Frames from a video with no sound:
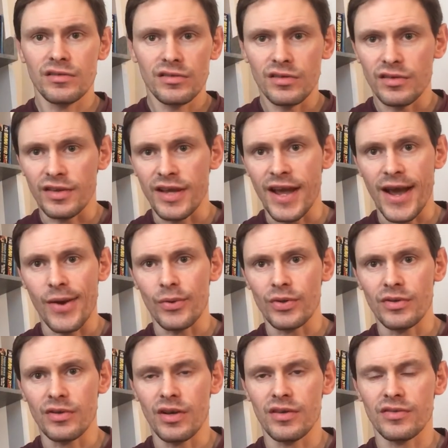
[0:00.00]
get out
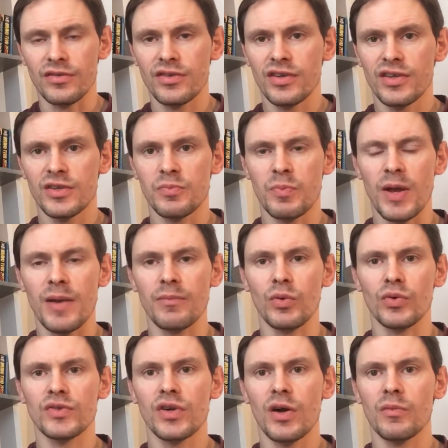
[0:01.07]
and spend more
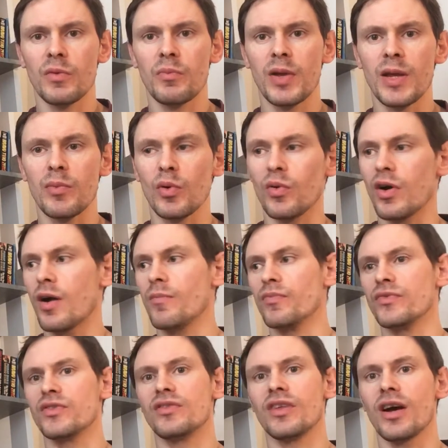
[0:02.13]
time with people.
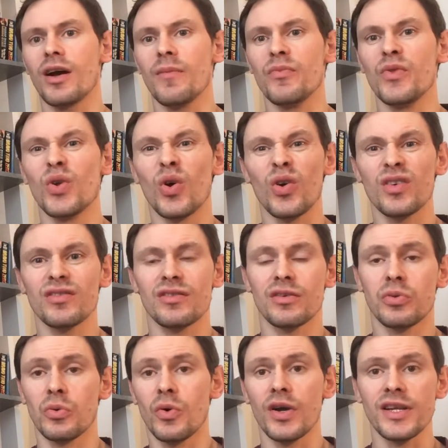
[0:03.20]
I'm not
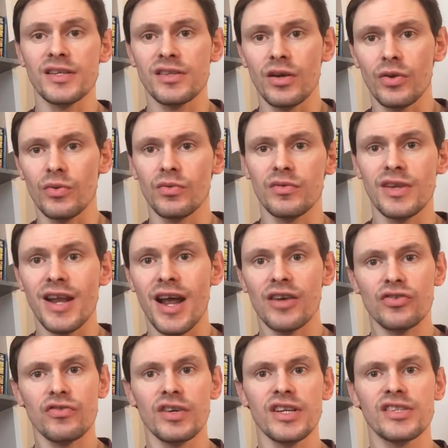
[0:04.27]
quite so
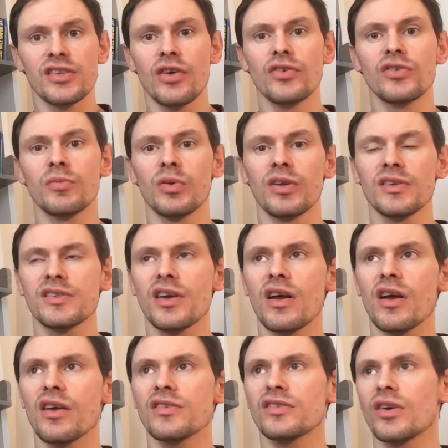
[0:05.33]
naturally sociable as
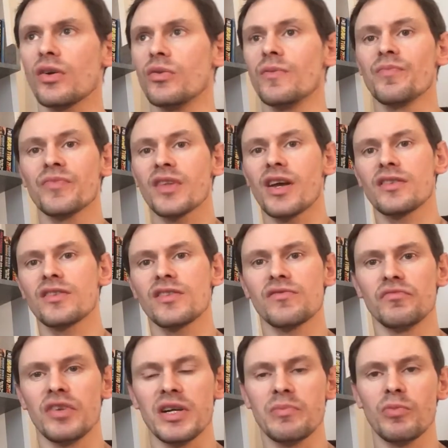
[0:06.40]
her, so that doesn't
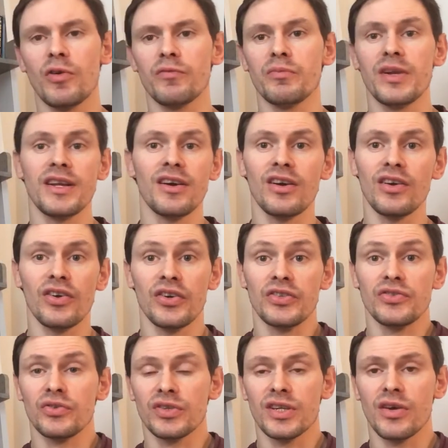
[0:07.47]
really bother me. I
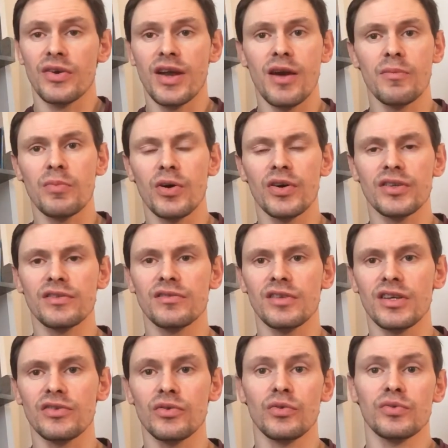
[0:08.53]
enjoy going out, but I
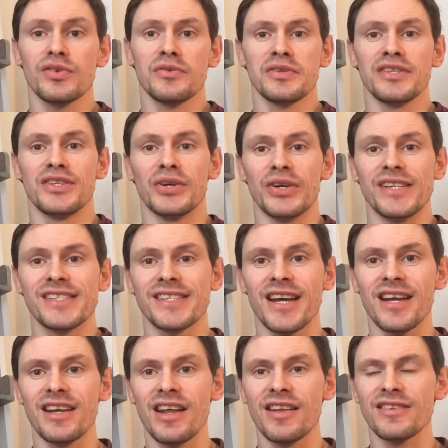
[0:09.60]
also enjoy
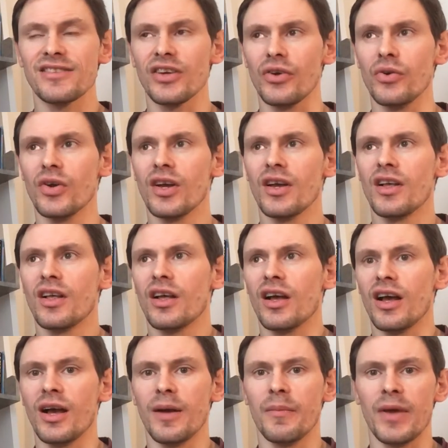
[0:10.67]
staying in. So
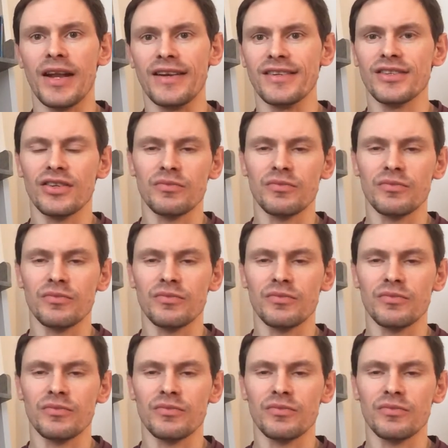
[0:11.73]
and